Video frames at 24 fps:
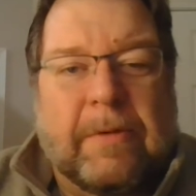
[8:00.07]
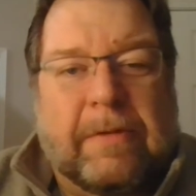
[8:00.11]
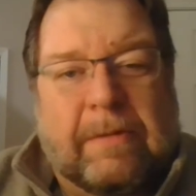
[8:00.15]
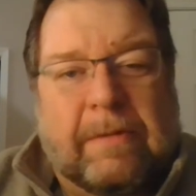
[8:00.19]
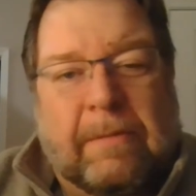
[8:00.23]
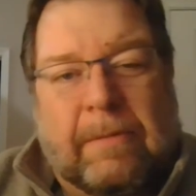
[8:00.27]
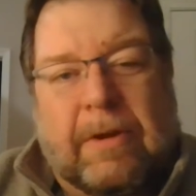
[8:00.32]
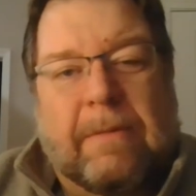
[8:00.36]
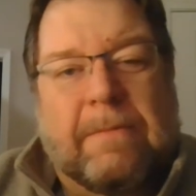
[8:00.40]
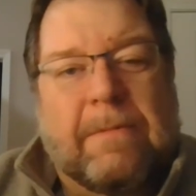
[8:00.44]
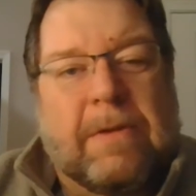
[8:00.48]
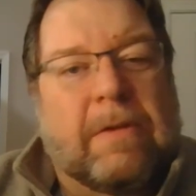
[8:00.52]

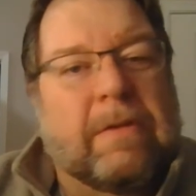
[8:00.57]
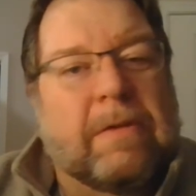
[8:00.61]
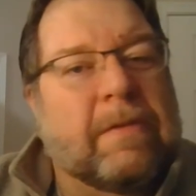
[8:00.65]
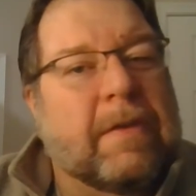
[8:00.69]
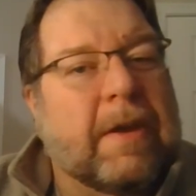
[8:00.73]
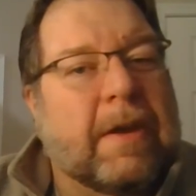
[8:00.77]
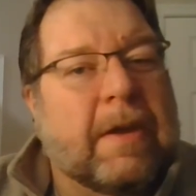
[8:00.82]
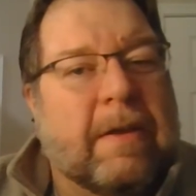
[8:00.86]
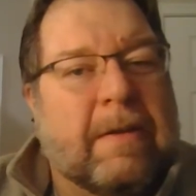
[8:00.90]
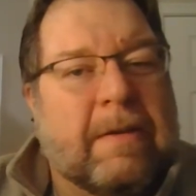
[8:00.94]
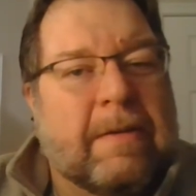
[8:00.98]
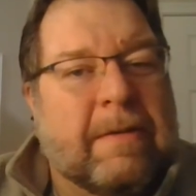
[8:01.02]
some good
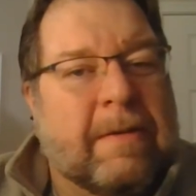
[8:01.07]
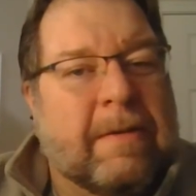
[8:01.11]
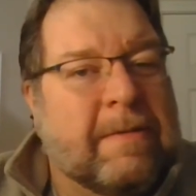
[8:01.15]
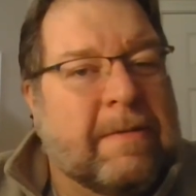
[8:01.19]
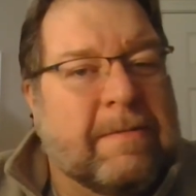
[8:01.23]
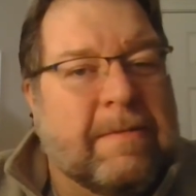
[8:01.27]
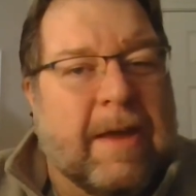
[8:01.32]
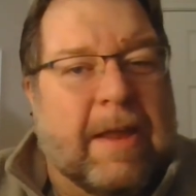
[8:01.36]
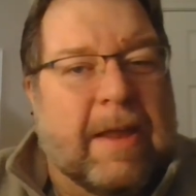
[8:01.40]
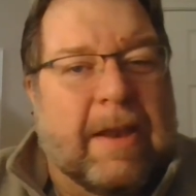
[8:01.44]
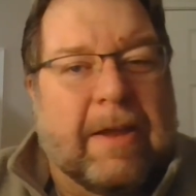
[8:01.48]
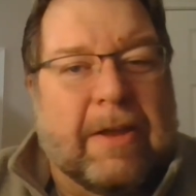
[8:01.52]
music
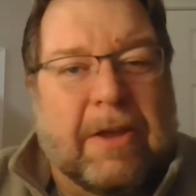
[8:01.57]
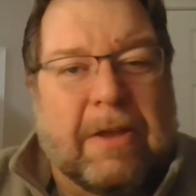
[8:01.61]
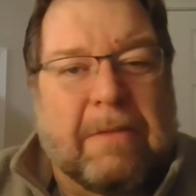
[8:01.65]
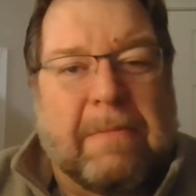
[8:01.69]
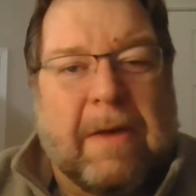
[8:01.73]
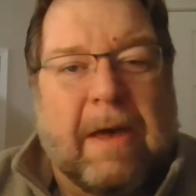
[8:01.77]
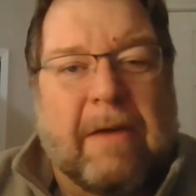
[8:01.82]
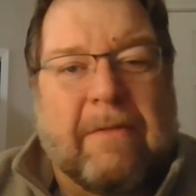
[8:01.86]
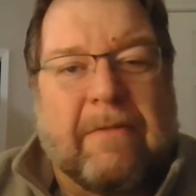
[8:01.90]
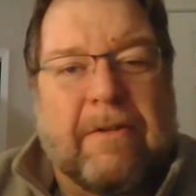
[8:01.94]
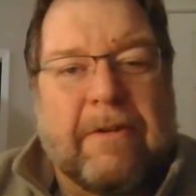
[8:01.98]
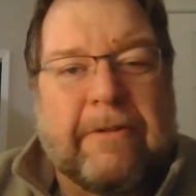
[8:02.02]
and a good
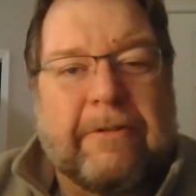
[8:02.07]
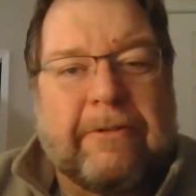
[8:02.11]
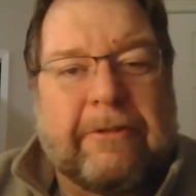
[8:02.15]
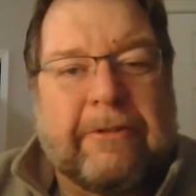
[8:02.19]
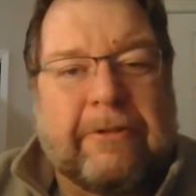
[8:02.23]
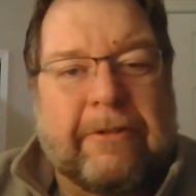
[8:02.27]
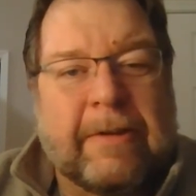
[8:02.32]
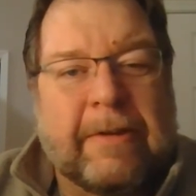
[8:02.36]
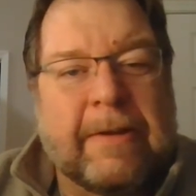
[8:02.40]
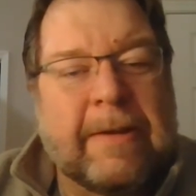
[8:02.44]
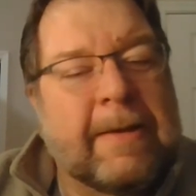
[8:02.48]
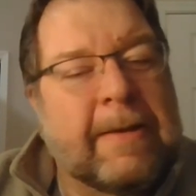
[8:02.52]

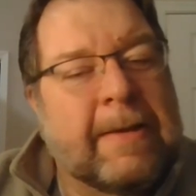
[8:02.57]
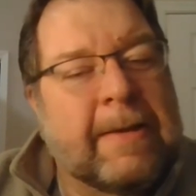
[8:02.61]
beverage.